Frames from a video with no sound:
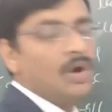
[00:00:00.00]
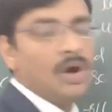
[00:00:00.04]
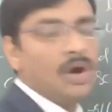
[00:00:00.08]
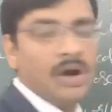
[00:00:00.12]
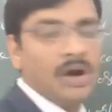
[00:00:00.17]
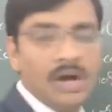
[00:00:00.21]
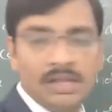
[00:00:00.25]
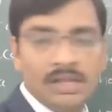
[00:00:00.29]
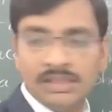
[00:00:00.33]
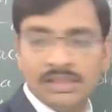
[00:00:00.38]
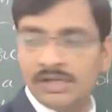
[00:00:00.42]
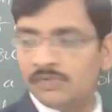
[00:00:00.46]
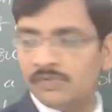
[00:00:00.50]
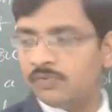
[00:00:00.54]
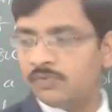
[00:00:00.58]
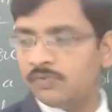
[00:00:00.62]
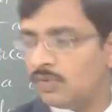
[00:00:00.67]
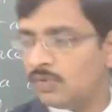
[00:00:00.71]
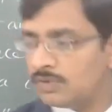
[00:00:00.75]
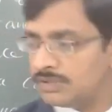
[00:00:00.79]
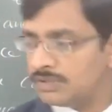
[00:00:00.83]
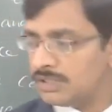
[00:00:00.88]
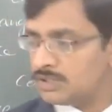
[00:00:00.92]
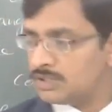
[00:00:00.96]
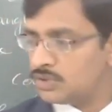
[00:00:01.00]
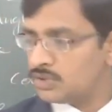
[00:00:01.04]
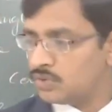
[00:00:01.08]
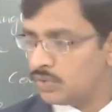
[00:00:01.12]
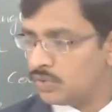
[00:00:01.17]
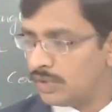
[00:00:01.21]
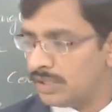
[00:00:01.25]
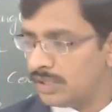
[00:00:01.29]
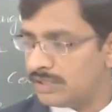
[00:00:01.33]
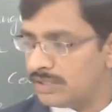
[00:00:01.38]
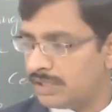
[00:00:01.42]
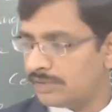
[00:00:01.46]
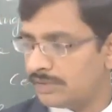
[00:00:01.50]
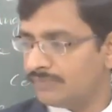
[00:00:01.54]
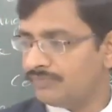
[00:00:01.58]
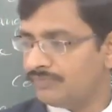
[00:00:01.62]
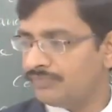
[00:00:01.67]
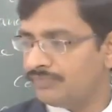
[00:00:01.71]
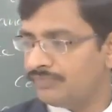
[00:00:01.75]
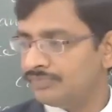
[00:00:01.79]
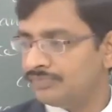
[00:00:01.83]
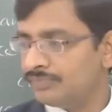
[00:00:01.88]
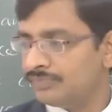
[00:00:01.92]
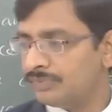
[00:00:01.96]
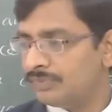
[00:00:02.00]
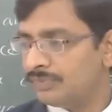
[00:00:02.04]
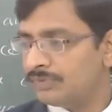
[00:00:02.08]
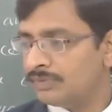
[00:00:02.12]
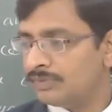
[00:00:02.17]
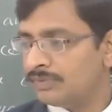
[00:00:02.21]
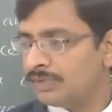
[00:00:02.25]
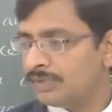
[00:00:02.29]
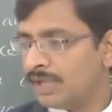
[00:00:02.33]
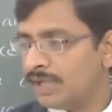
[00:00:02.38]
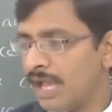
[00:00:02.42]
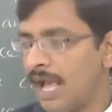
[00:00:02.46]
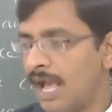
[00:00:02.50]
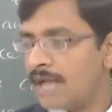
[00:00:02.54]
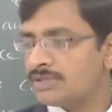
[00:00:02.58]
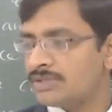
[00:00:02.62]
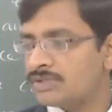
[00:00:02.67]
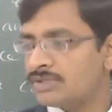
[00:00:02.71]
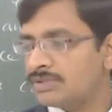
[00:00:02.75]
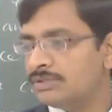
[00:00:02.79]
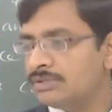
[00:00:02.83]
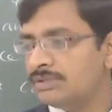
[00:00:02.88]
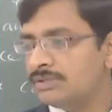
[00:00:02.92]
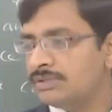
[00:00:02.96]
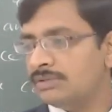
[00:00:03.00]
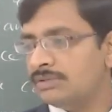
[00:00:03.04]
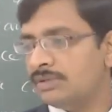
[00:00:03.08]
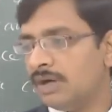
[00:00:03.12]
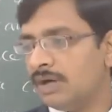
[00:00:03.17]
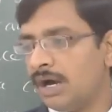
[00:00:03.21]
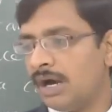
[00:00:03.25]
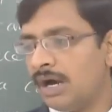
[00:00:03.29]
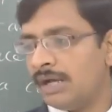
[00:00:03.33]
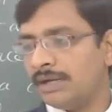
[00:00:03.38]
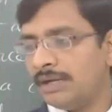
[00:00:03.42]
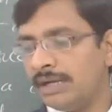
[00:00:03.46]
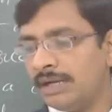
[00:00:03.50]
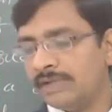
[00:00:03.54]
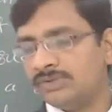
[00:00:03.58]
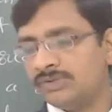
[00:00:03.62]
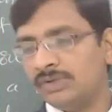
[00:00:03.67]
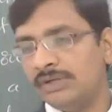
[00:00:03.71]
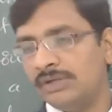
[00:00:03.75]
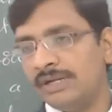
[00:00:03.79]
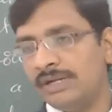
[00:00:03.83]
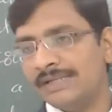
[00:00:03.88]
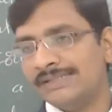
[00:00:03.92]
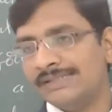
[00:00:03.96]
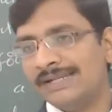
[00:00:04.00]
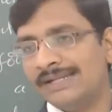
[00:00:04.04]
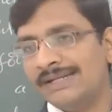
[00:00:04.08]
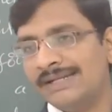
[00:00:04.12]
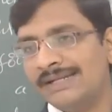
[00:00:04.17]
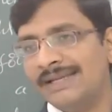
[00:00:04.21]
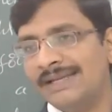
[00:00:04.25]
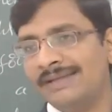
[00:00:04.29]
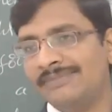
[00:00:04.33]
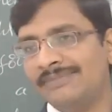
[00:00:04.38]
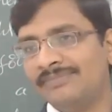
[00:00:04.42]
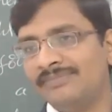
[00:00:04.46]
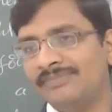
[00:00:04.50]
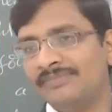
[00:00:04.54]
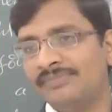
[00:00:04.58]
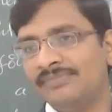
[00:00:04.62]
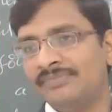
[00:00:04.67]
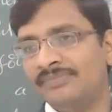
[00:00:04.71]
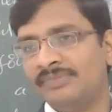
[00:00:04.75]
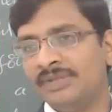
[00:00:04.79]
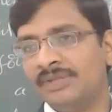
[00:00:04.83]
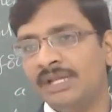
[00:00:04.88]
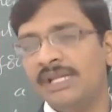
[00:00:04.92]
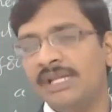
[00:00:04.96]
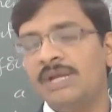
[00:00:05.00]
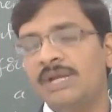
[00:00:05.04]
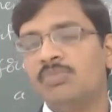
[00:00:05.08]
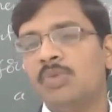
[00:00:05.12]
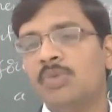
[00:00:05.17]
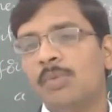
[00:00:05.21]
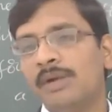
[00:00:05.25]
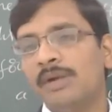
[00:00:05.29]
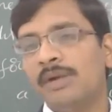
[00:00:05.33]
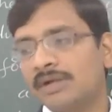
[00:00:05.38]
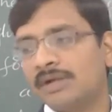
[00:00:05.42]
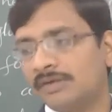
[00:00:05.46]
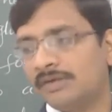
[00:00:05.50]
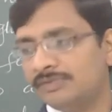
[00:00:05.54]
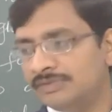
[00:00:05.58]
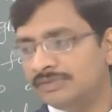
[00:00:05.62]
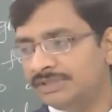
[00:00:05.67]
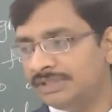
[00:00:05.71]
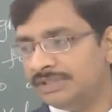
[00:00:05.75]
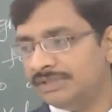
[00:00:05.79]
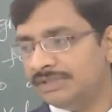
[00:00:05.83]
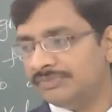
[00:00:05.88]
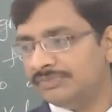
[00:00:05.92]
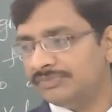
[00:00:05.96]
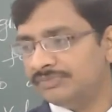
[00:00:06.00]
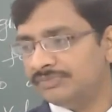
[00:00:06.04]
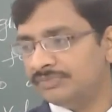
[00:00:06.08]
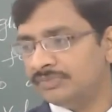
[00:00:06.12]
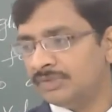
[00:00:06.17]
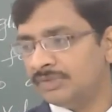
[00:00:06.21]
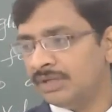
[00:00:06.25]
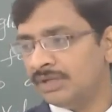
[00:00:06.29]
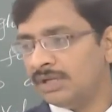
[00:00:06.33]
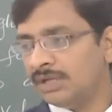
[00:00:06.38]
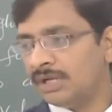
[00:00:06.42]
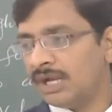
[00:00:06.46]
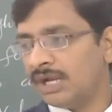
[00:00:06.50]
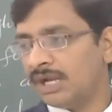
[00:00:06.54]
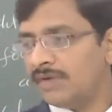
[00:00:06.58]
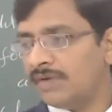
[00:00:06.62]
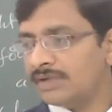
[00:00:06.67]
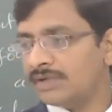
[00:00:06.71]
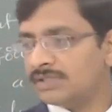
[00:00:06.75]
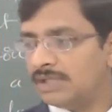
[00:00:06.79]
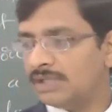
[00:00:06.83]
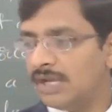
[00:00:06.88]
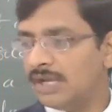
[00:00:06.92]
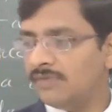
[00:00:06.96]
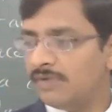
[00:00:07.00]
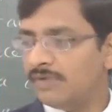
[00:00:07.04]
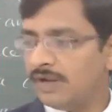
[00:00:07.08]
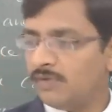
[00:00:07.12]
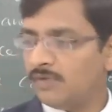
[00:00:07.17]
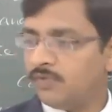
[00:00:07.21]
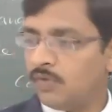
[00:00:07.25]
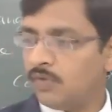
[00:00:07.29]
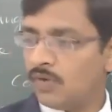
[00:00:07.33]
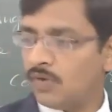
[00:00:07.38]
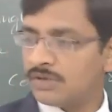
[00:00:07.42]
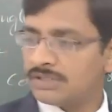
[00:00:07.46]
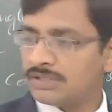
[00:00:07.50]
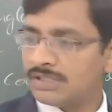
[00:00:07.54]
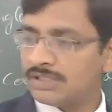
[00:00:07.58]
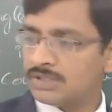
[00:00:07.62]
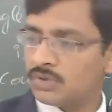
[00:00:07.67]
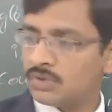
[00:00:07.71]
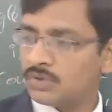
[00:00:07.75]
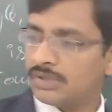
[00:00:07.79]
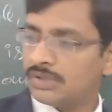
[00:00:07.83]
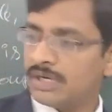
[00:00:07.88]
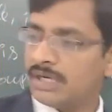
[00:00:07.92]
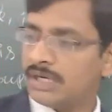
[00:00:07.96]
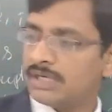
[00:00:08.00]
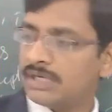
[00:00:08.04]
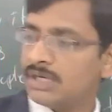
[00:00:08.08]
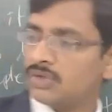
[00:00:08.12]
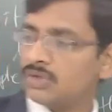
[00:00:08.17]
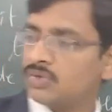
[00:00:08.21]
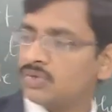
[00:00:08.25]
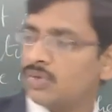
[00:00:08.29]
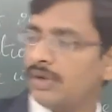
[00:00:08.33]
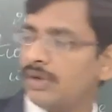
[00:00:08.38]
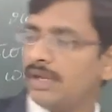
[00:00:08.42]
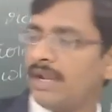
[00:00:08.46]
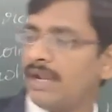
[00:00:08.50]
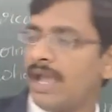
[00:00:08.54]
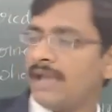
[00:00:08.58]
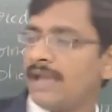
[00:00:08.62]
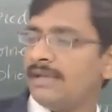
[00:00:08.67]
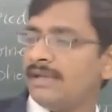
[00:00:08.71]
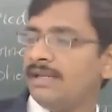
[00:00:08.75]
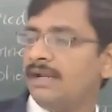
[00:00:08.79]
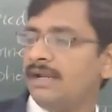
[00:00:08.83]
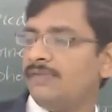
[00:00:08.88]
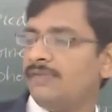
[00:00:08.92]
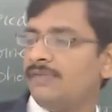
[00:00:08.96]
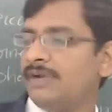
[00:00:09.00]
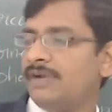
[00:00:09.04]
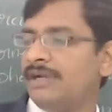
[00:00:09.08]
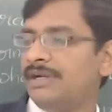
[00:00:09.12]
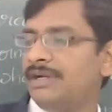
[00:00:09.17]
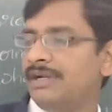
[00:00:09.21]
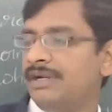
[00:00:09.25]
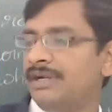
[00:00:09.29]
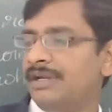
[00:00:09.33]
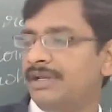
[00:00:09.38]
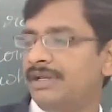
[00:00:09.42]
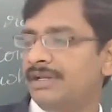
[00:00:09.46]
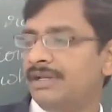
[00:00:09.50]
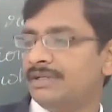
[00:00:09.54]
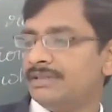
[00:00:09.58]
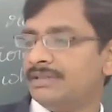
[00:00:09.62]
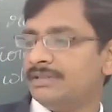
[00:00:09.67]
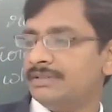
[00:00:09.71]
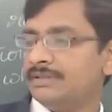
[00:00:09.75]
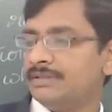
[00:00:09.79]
all the forces together are actually resulting in a moment of G. Now actually every force is rotated through an angle of 90 degrees.